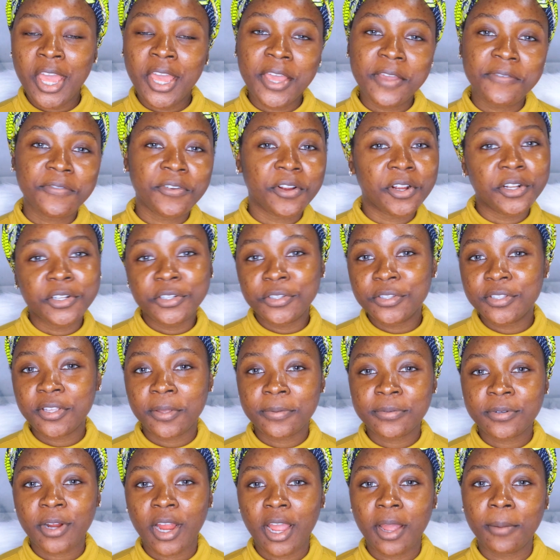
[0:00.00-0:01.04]
If you're a new
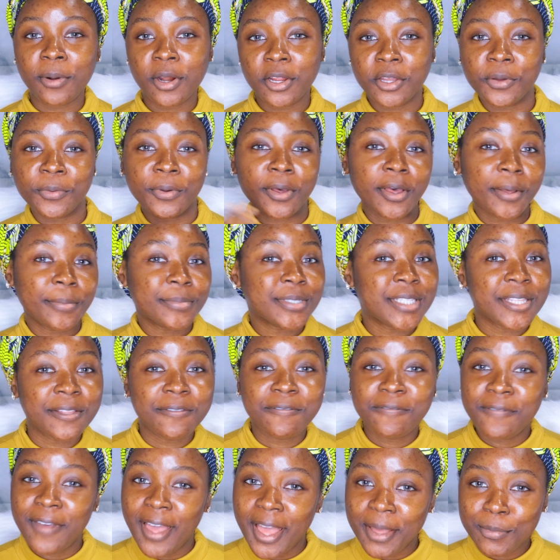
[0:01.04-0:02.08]
subscriber, you're welcome to the
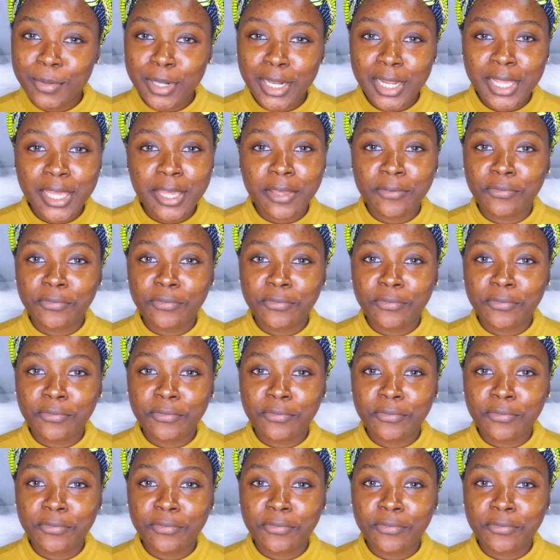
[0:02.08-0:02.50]
family.